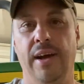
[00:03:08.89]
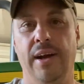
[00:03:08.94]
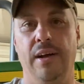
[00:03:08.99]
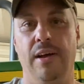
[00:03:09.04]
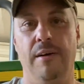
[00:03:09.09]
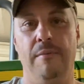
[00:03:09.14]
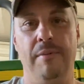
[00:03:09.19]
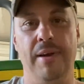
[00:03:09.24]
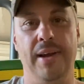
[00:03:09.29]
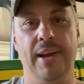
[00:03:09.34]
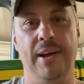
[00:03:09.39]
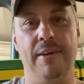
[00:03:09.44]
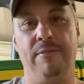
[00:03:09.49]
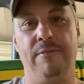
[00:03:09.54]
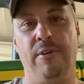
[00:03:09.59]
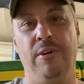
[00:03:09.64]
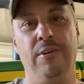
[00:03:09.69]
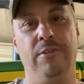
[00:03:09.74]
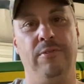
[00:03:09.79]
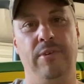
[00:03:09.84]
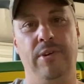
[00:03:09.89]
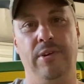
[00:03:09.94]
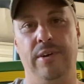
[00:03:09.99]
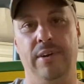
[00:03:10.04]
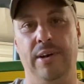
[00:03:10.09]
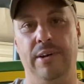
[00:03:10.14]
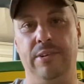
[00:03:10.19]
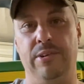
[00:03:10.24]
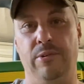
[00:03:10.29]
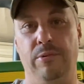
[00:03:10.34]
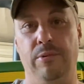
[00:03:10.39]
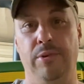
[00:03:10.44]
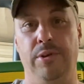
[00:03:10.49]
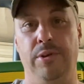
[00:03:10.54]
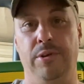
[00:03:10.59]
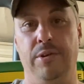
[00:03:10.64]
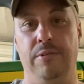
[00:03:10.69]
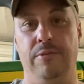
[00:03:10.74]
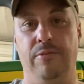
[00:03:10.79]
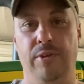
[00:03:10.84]
And man, that first field, that was a
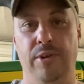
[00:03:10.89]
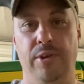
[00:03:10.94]
really good